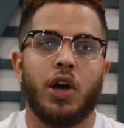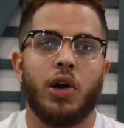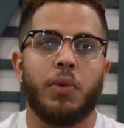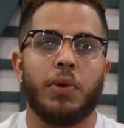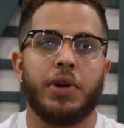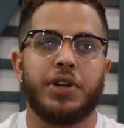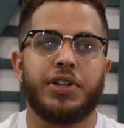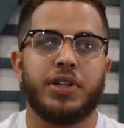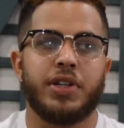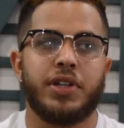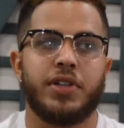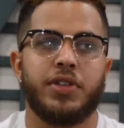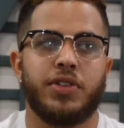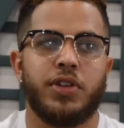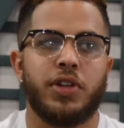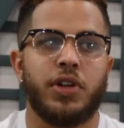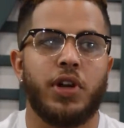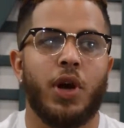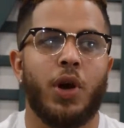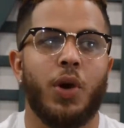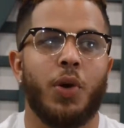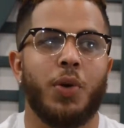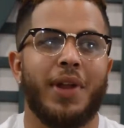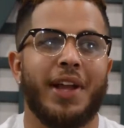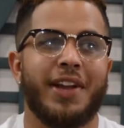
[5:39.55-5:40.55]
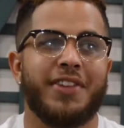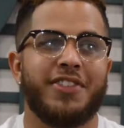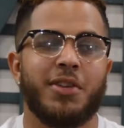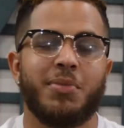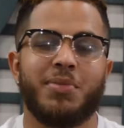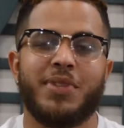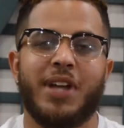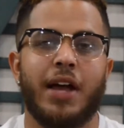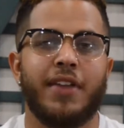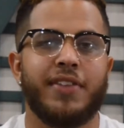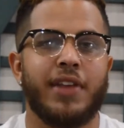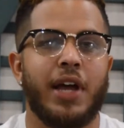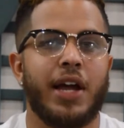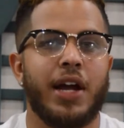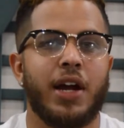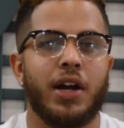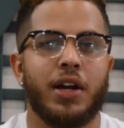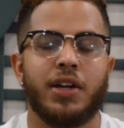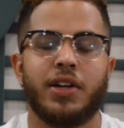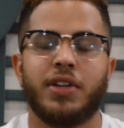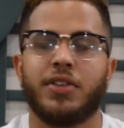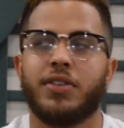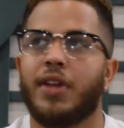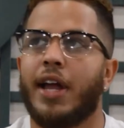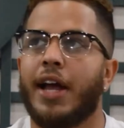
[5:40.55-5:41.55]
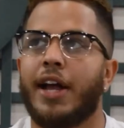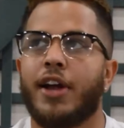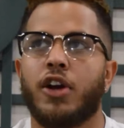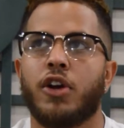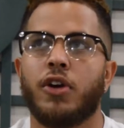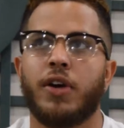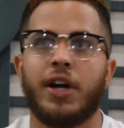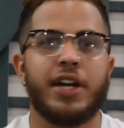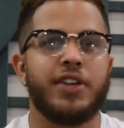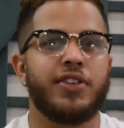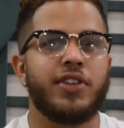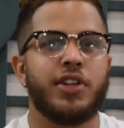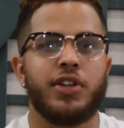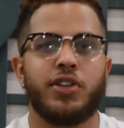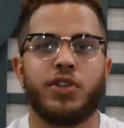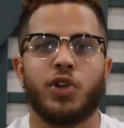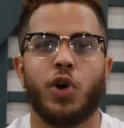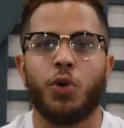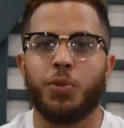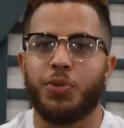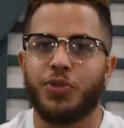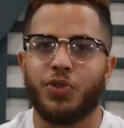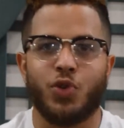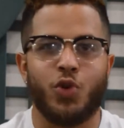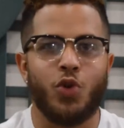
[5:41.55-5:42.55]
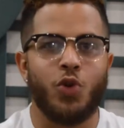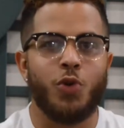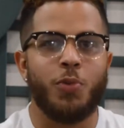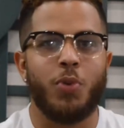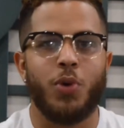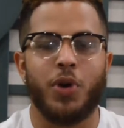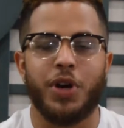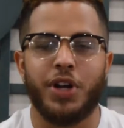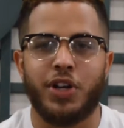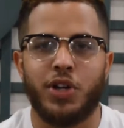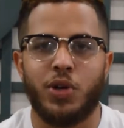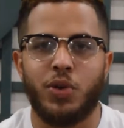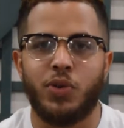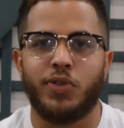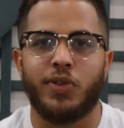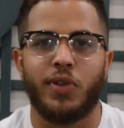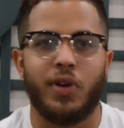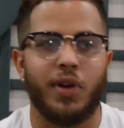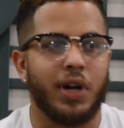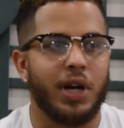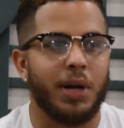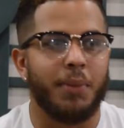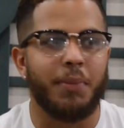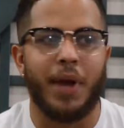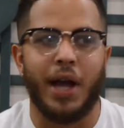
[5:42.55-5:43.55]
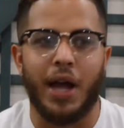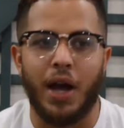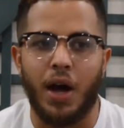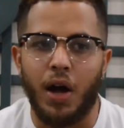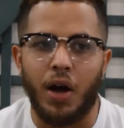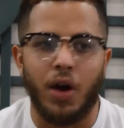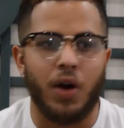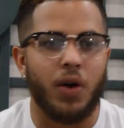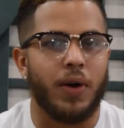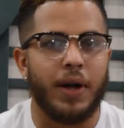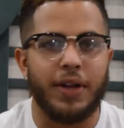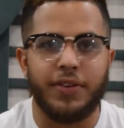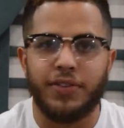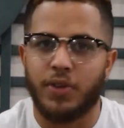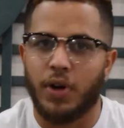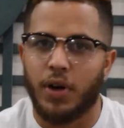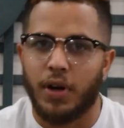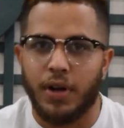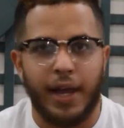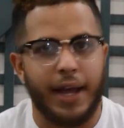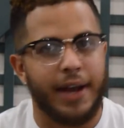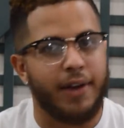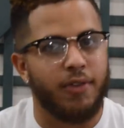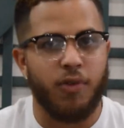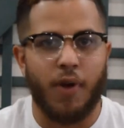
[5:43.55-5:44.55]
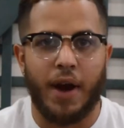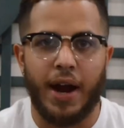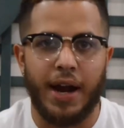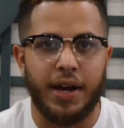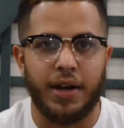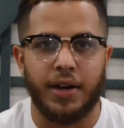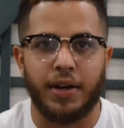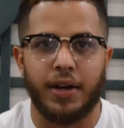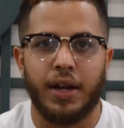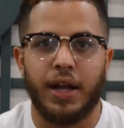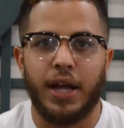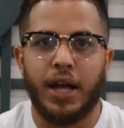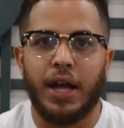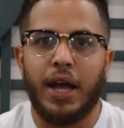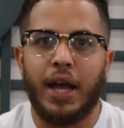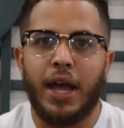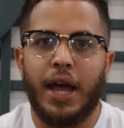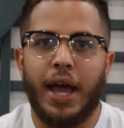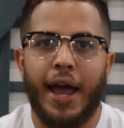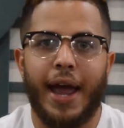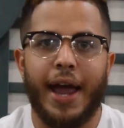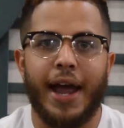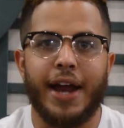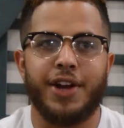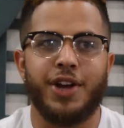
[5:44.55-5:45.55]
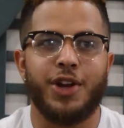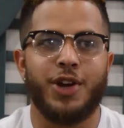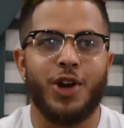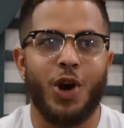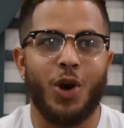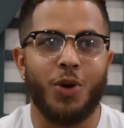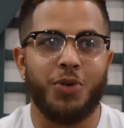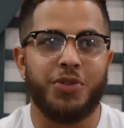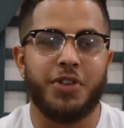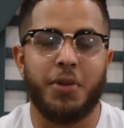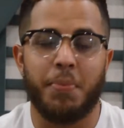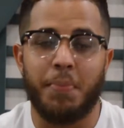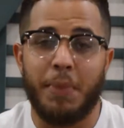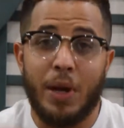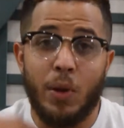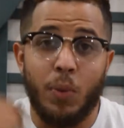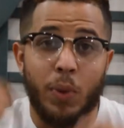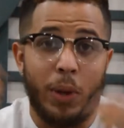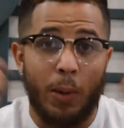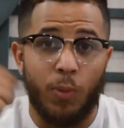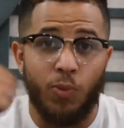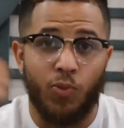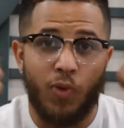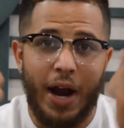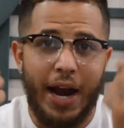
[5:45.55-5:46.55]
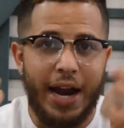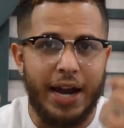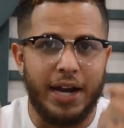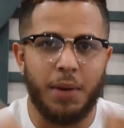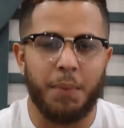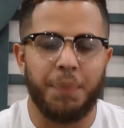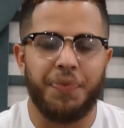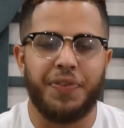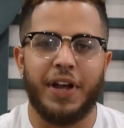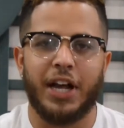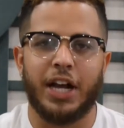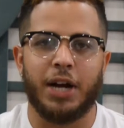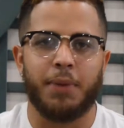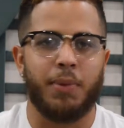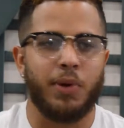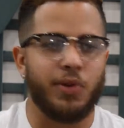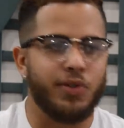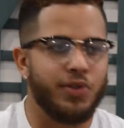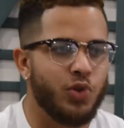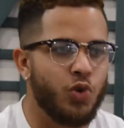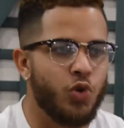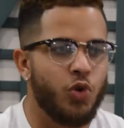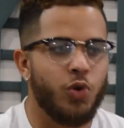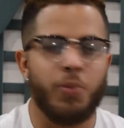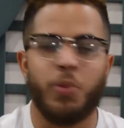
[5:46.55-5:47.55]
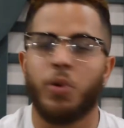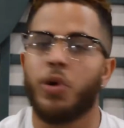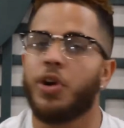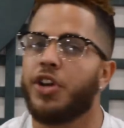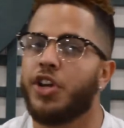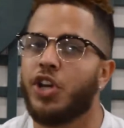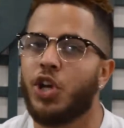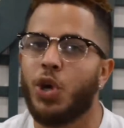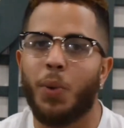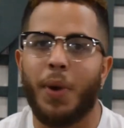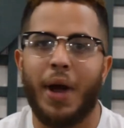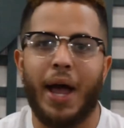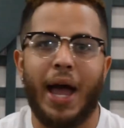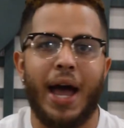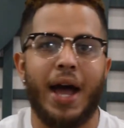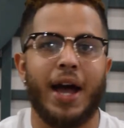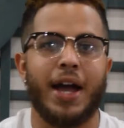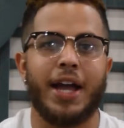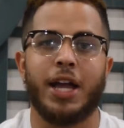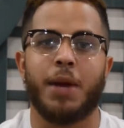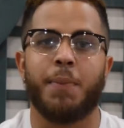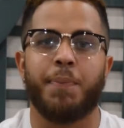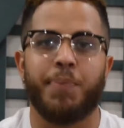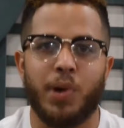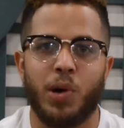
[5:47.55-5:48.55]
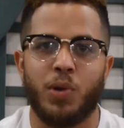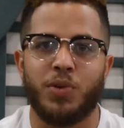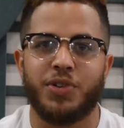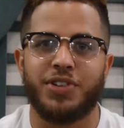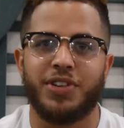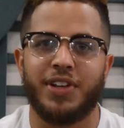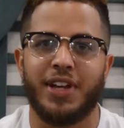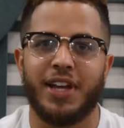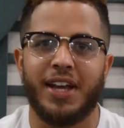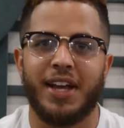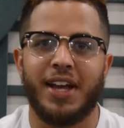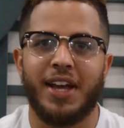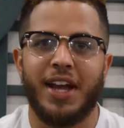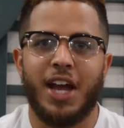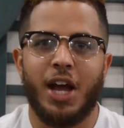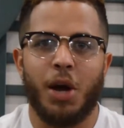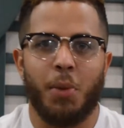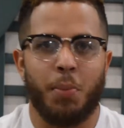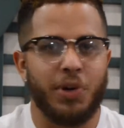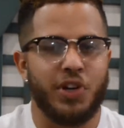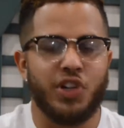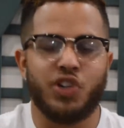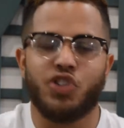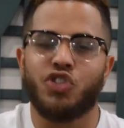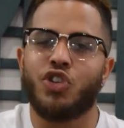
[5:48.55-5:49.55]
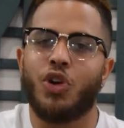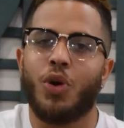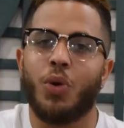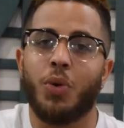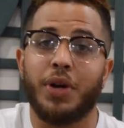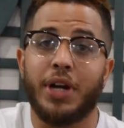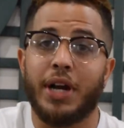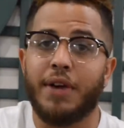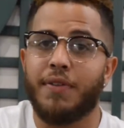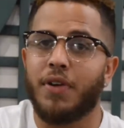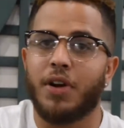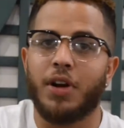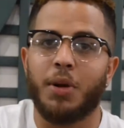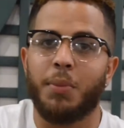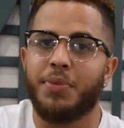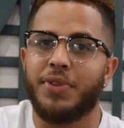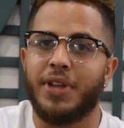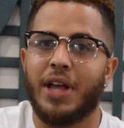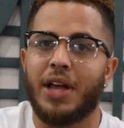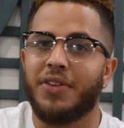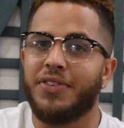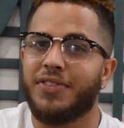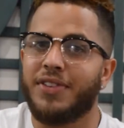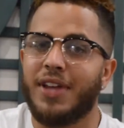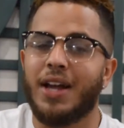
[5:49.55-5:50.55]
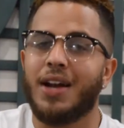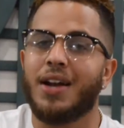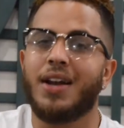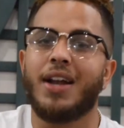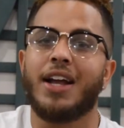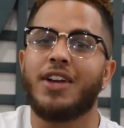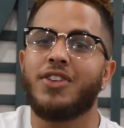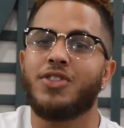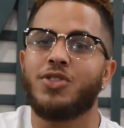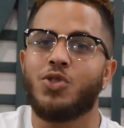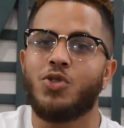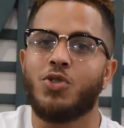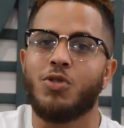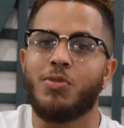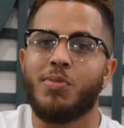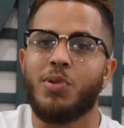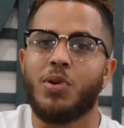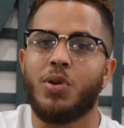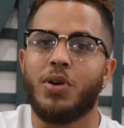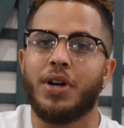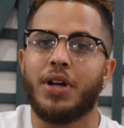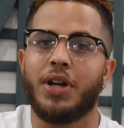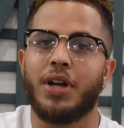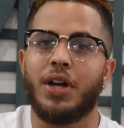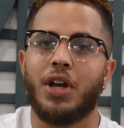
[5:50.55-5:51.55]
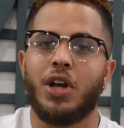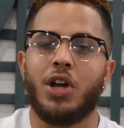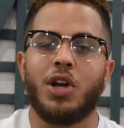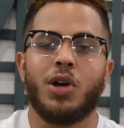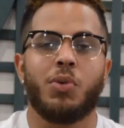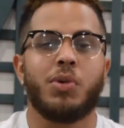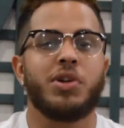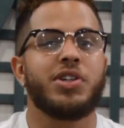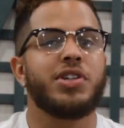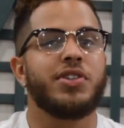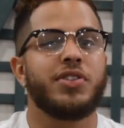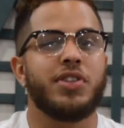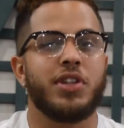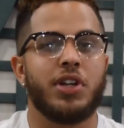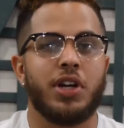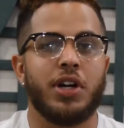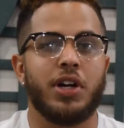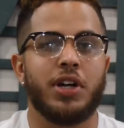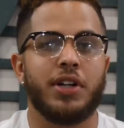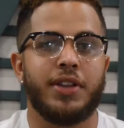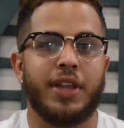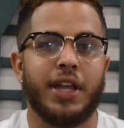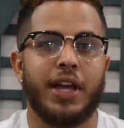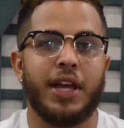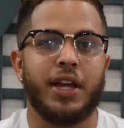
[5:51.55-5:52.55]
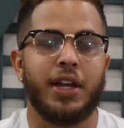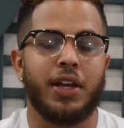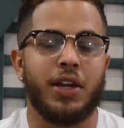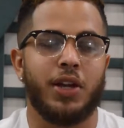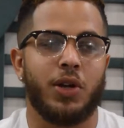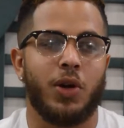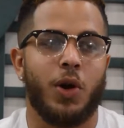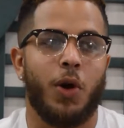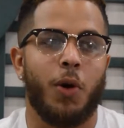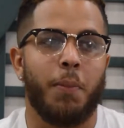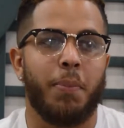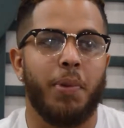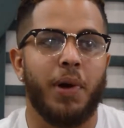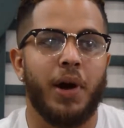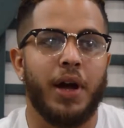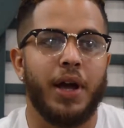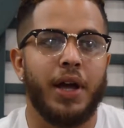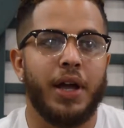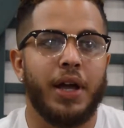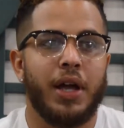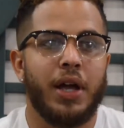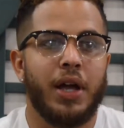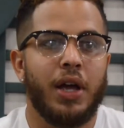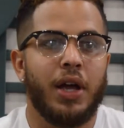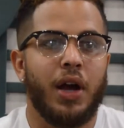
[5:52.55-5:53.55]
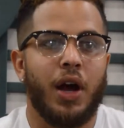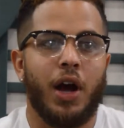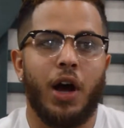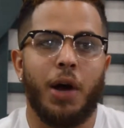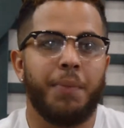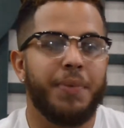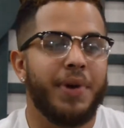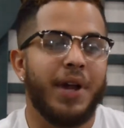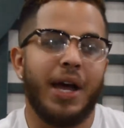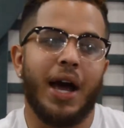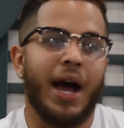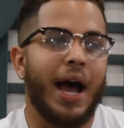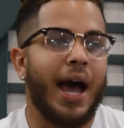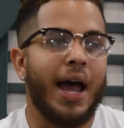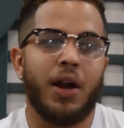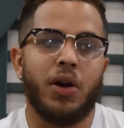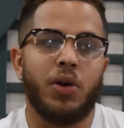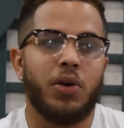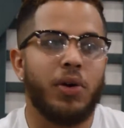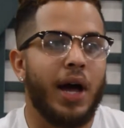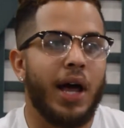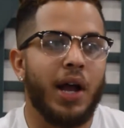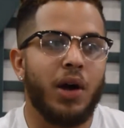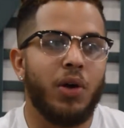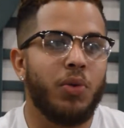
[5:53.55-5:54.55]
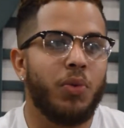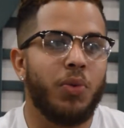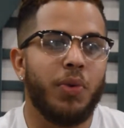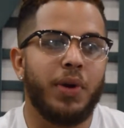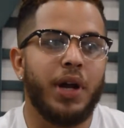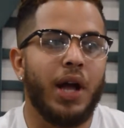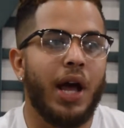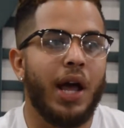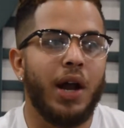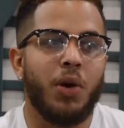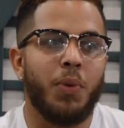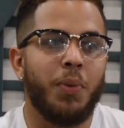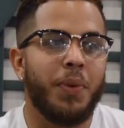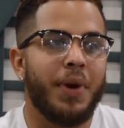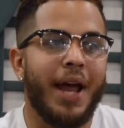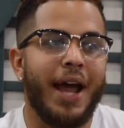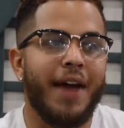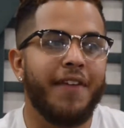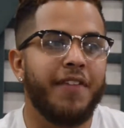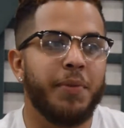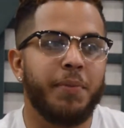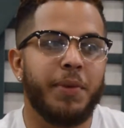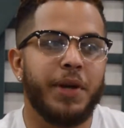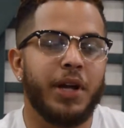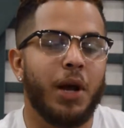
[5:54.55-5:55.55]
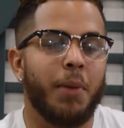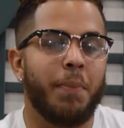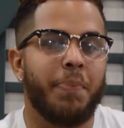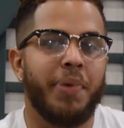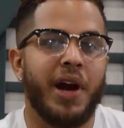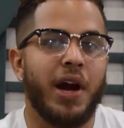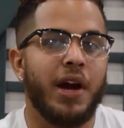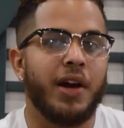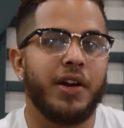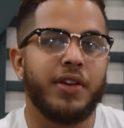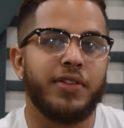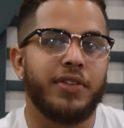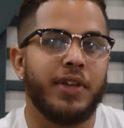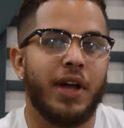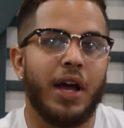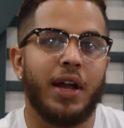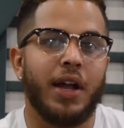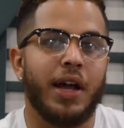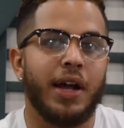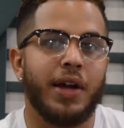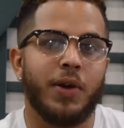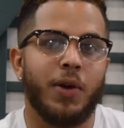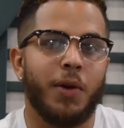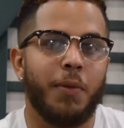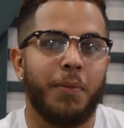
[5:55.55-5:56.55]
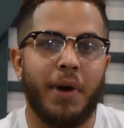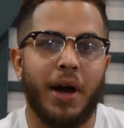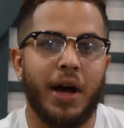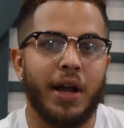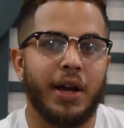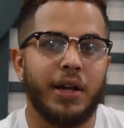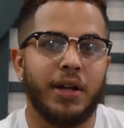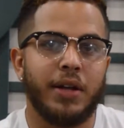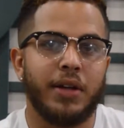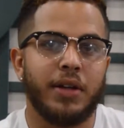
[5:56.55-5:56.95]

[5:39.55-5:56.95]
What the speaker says: Which is, you know, like sometimes I hear this like crazy dope Schoolboy Q song, and I'm like, oh, I started like writing, and you know, to me when I'm writing, I'm thinking about Schoolboy Q and how he approached it, but the song never comes out sounding like Schoolboy, which is a good thing, you know. But yeah, I don't want to have to be compared to sound like nobody.